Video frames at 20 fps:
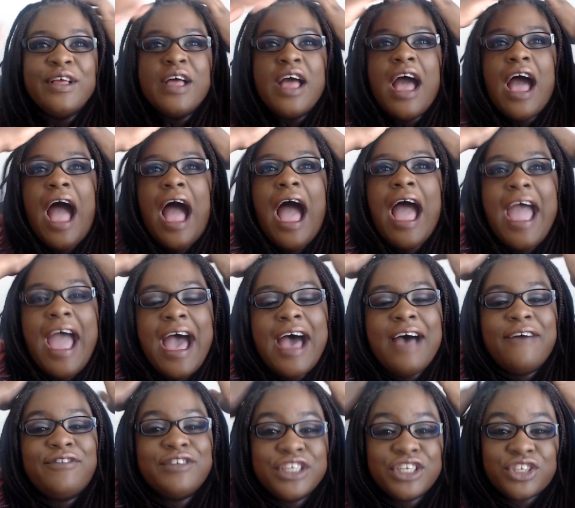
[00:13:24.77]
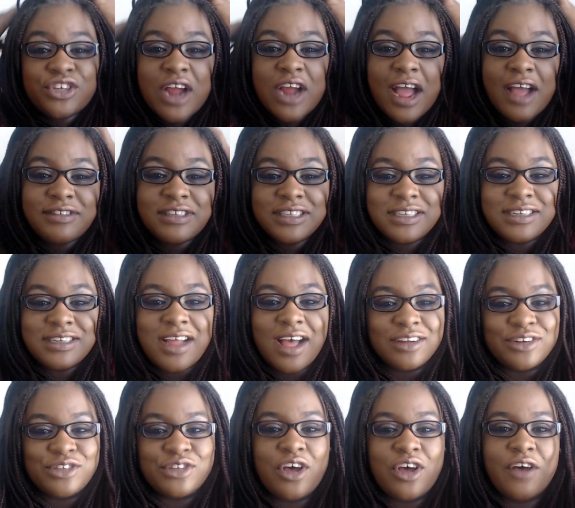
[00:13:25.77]
I have to drive to the
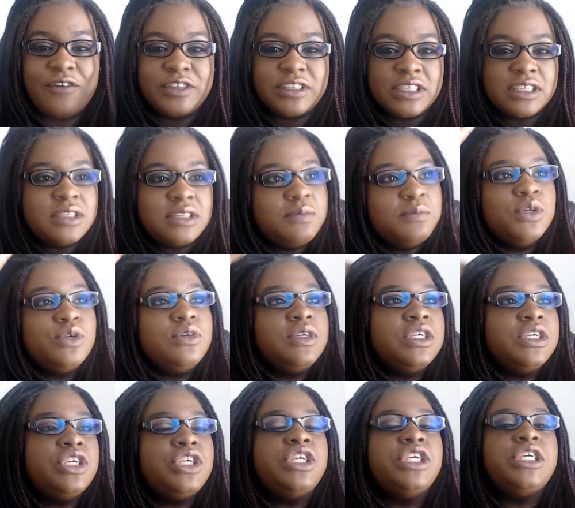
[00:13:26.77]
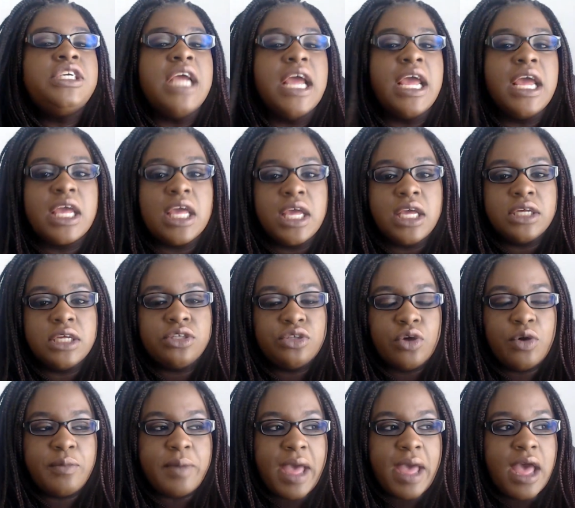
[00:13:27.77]
doctor's office because Boone is shaking
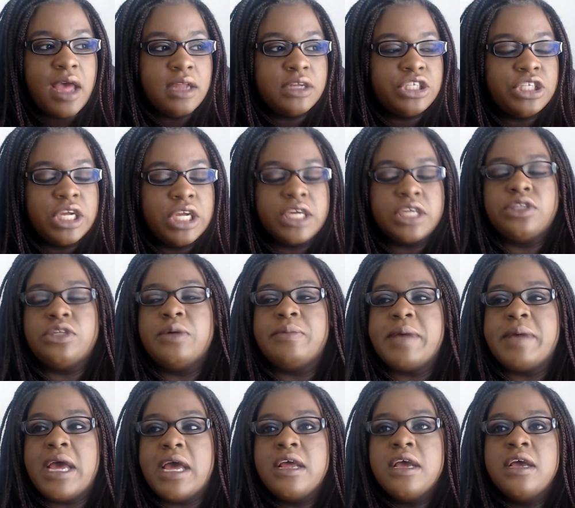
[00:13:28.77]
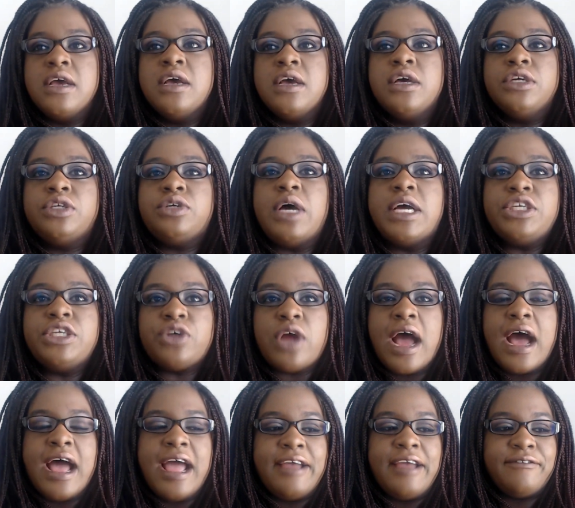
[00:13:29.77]
so bad. So I
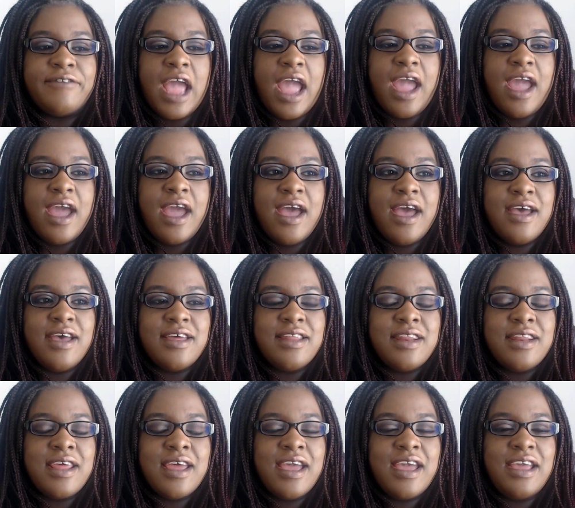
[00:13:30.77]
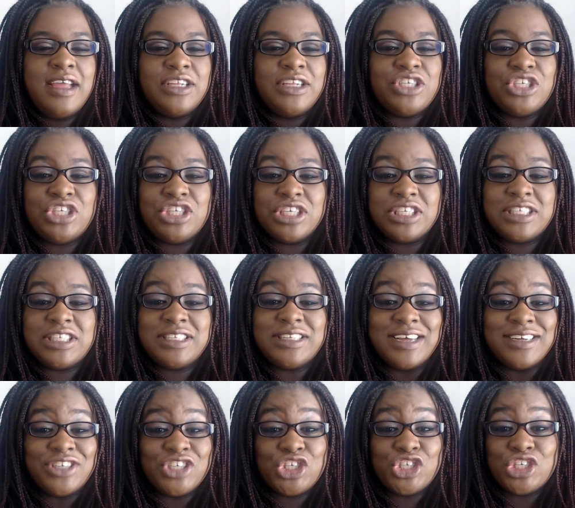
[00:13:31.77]
drive, and it's just
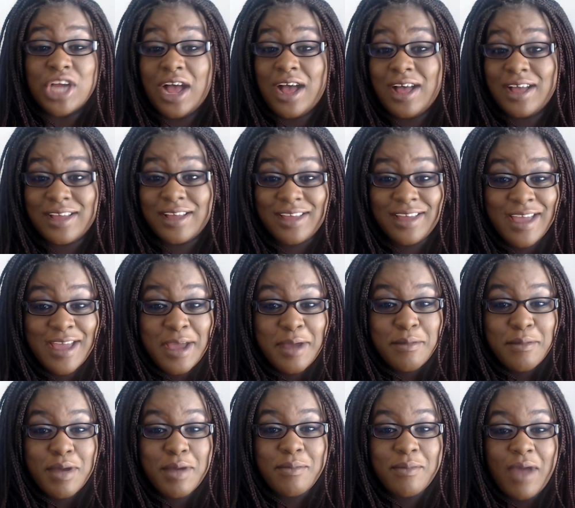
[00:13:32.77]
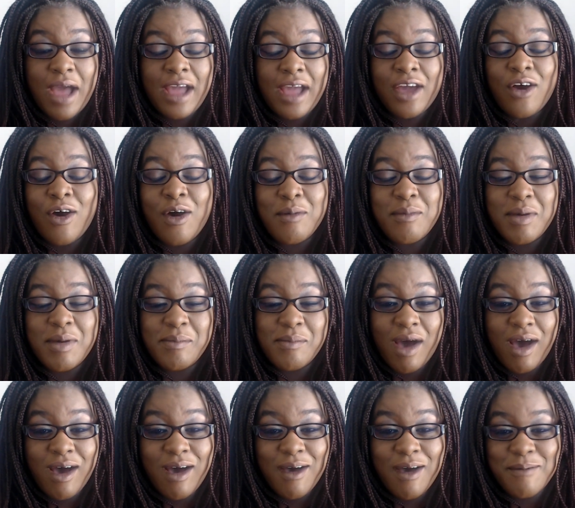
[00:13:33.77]
a shock. I call my
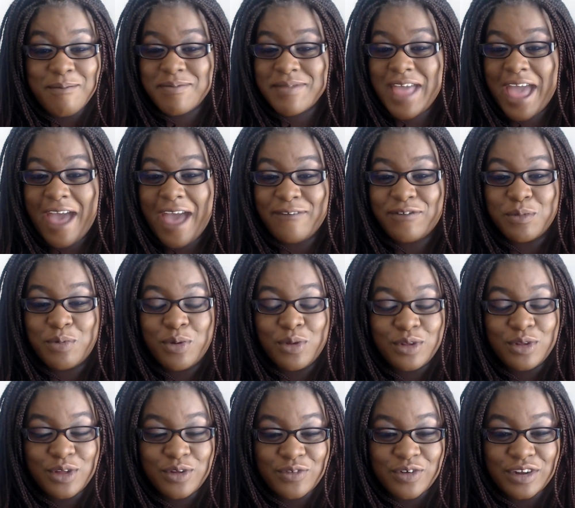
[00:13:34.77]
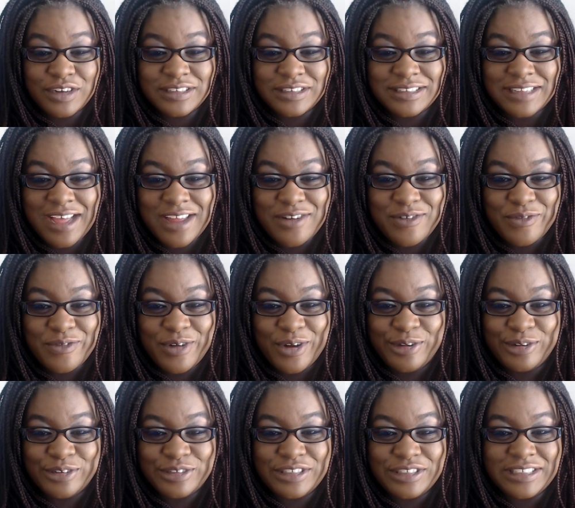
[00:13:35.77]
mom, have to pull over on the side of the
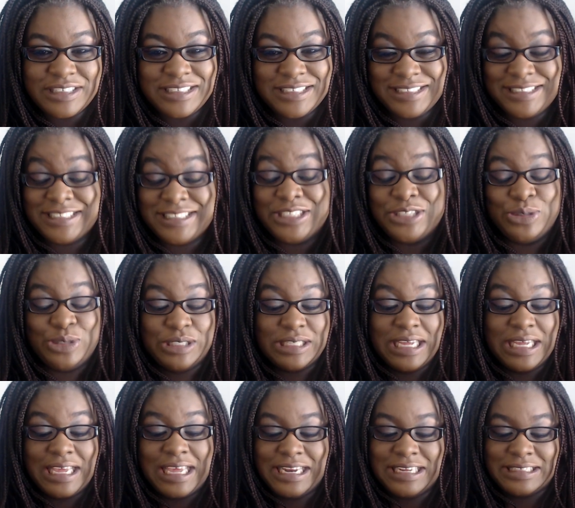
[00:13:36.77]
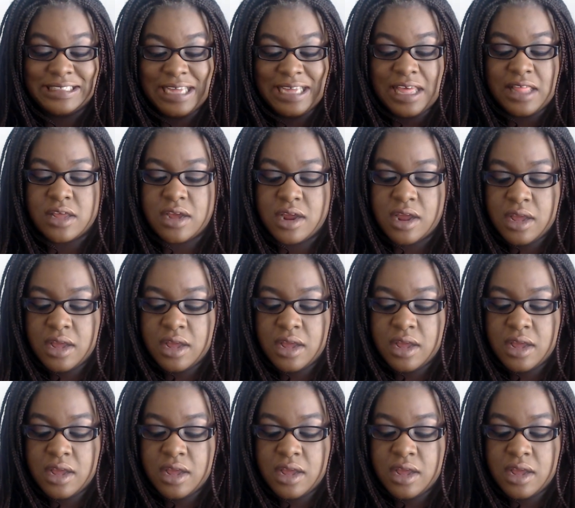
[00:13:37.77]
road just so she can get it together.